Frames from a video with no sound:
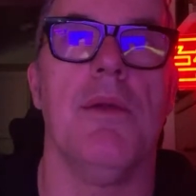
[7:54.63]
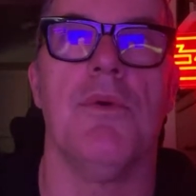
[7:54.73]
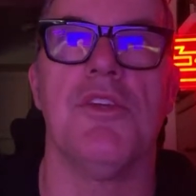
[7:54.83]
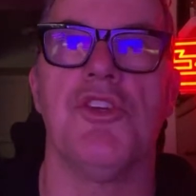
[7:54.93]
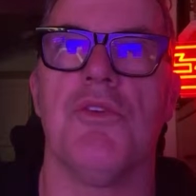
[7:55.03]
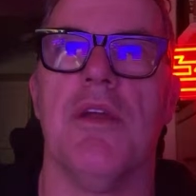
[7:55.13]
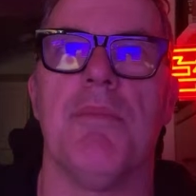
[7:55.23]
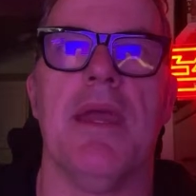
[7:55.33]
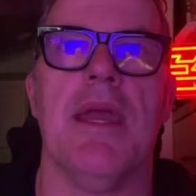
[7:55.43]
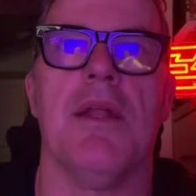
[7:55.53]
was a great
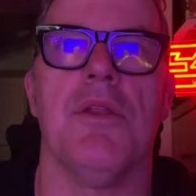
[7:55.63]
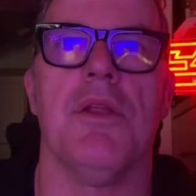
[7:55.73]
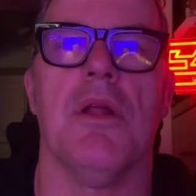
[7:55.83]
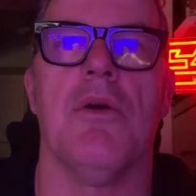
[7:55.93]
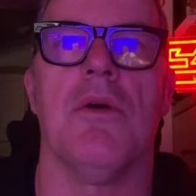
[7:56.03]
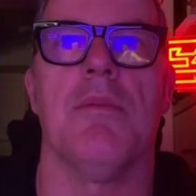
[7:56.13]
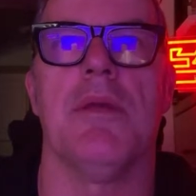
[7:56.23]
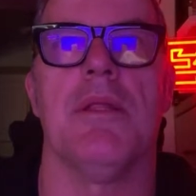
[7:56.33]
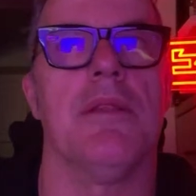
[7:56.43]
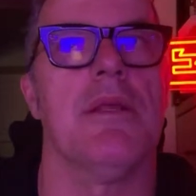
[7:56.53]
band, you know. I
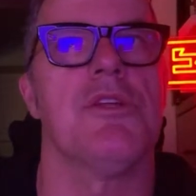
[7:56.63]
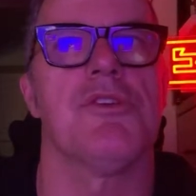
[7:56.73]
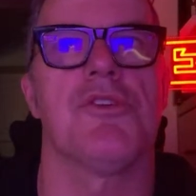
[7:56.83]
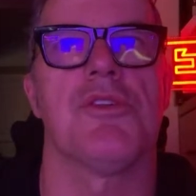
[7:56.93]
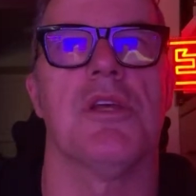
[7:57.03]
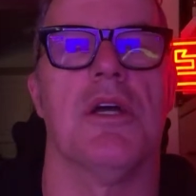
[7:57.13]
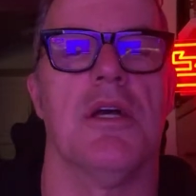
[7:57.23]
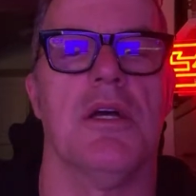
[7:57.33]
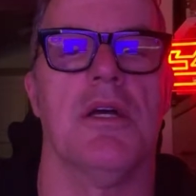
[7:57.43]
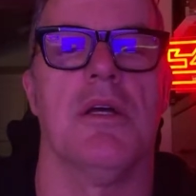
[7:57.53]
mean, they just,
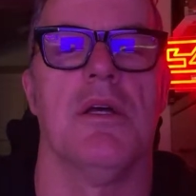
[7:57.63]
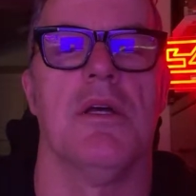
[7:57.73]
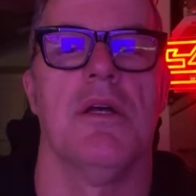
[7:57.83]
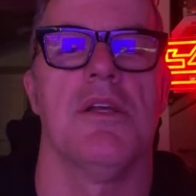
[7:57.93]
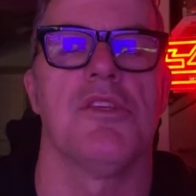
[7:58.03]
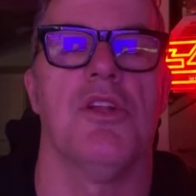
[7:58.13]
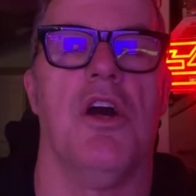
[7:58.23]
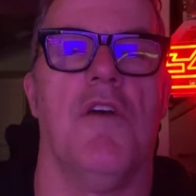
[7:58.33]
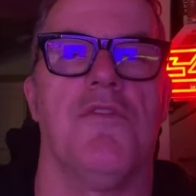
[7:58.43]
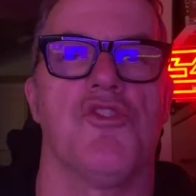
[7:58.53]
it's an
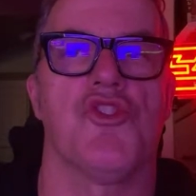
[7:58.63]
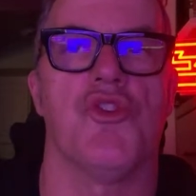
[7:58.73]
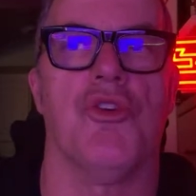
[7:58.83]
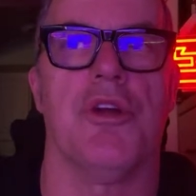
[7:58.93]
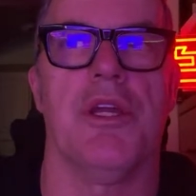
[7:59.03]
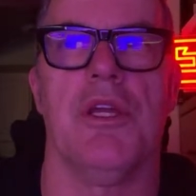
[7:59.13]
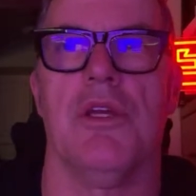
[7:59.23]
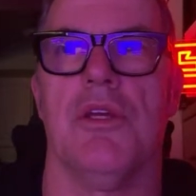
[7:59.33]
awful story.